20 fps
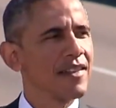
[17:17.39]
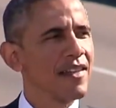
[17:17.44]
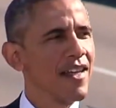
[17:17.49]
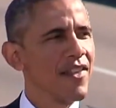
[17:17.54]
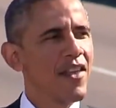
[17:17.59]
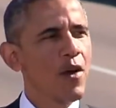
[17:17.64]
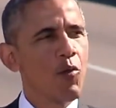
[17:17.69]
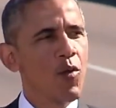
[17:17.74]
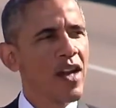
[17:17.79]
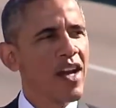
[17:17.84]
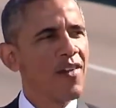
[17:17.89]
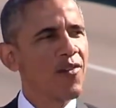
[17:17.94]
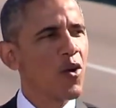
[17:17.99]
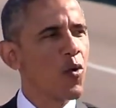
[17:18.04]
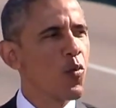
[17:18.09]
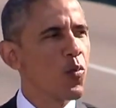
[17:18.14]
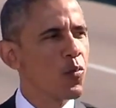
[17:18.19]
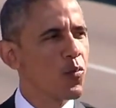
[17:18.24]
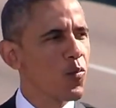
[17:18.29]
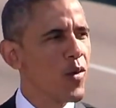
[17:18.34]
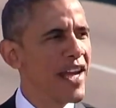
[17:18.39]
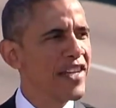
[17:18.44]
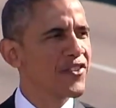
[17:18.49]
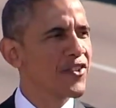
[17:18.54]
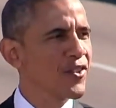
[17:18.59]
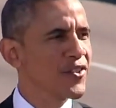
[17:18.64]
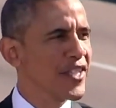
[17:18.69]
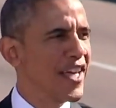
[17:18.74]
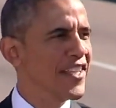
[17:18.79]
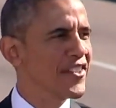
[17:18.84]
and that whatever
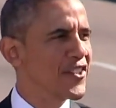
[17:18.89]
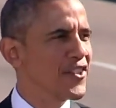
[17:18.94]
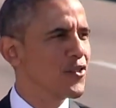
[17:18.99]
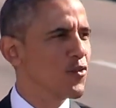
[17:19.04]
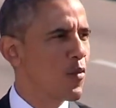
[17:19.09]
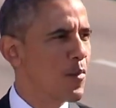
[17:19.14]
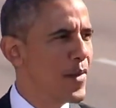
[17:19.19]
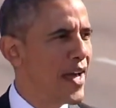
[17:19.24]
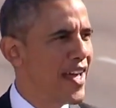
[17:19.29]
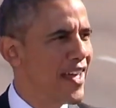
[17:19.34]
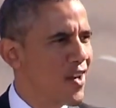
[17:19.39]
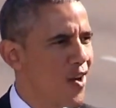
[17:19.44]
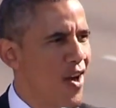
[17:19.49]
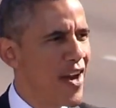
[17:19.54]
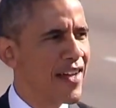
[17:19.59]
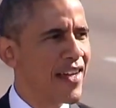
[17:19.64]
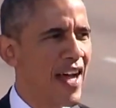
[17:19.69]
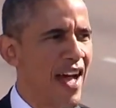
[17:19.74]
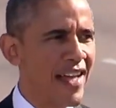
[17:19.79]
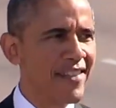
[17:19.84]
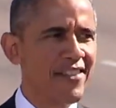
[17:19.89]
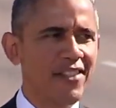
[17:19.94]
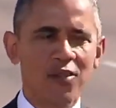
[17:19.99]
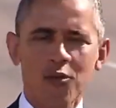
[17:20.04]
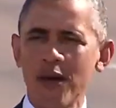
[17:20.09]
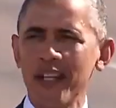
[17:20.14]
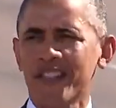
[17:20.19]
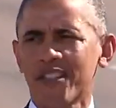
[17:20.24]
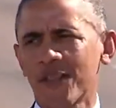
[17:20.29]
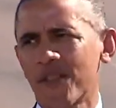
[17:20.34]
racial tensions remain are a
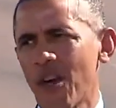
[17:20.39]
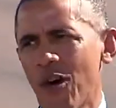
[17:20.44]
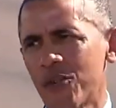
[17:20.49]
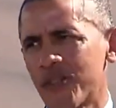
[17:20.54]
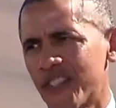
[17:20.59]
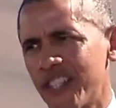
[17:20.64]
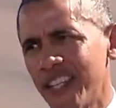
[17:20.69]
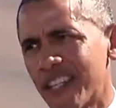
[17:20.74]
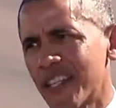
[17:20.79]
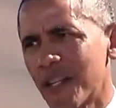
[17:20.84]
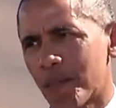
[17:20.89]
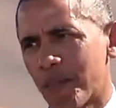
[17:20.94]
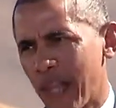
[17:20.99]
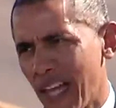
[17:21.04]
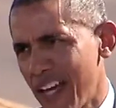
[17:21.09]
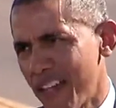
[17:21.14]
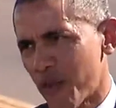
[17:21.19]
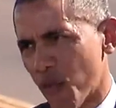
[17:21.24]
consequence of those seeking to play